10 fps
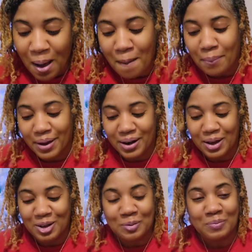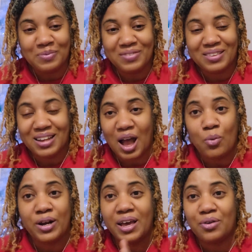But um I
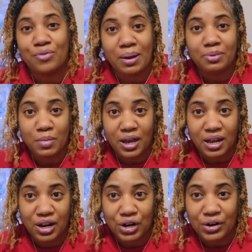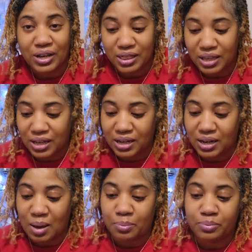went ahead and wrapped my hair, and then
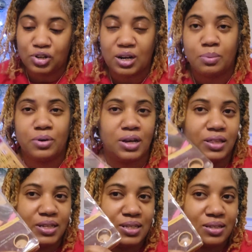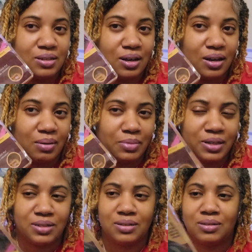I tried to put on this um,
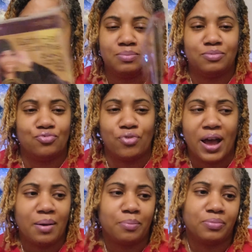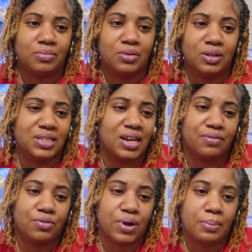this wrap. It's not
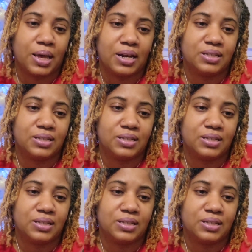even a wrap cat.